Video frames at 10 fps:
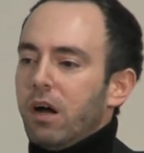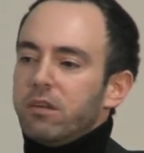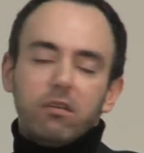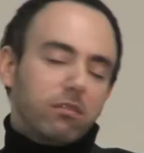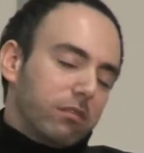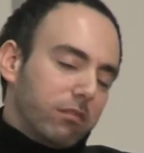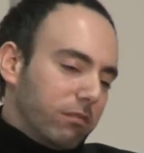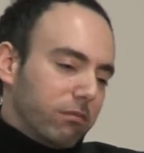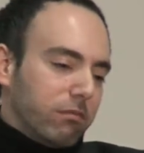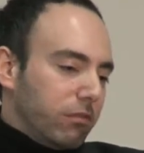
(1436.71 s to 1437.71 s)
I know that
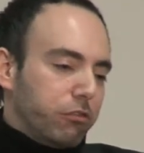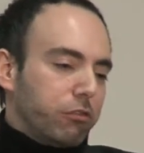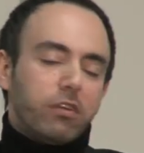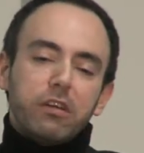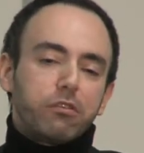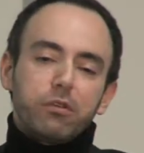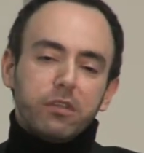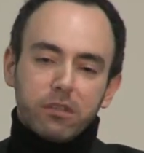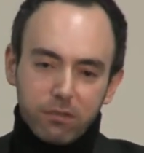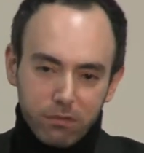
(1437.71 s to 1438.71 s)
Jews are
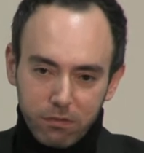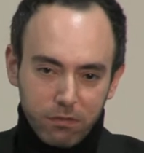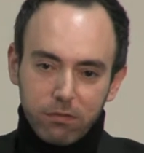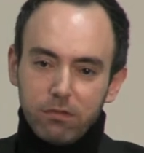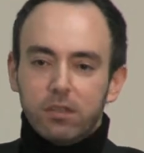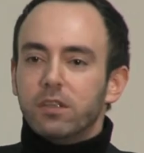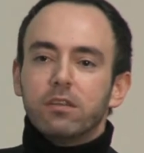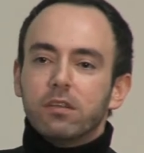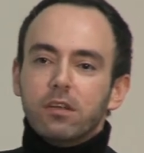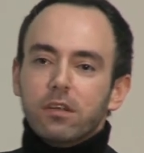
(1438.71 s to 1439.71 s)
dirty, right?